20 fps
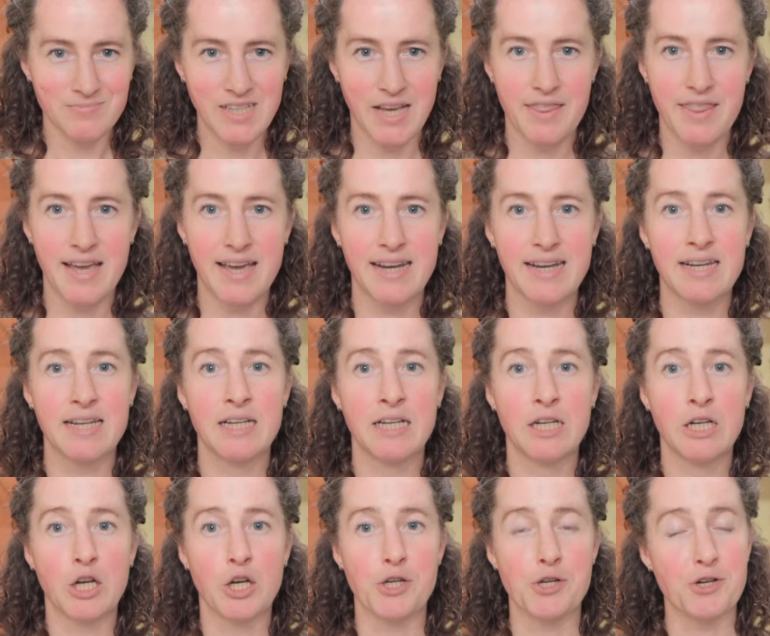then
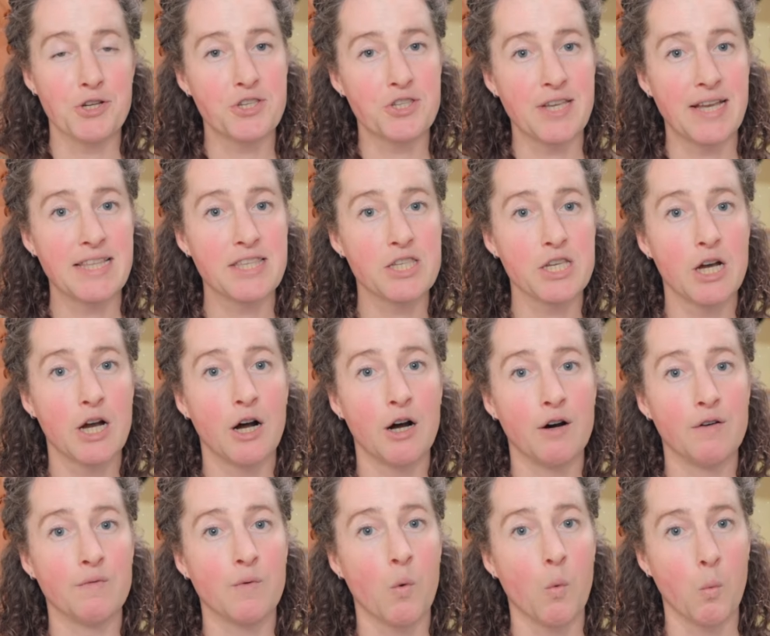your sense
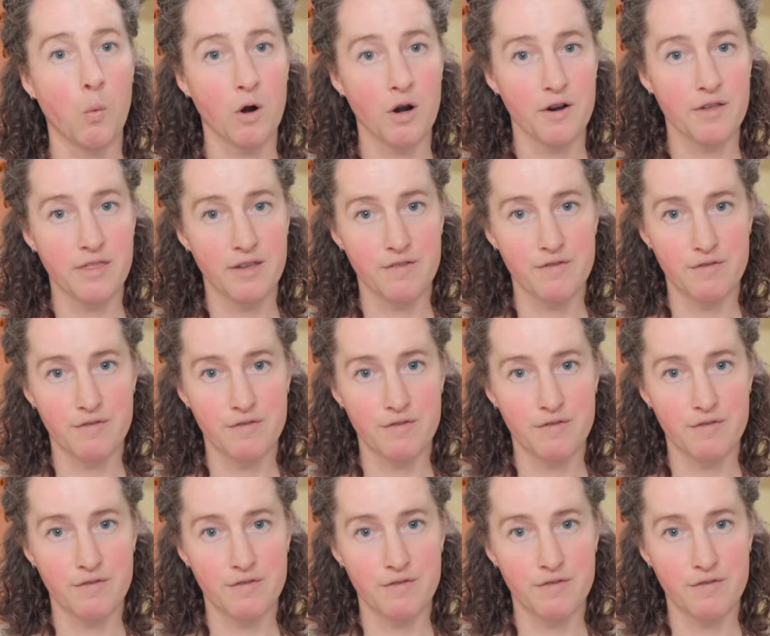of worth and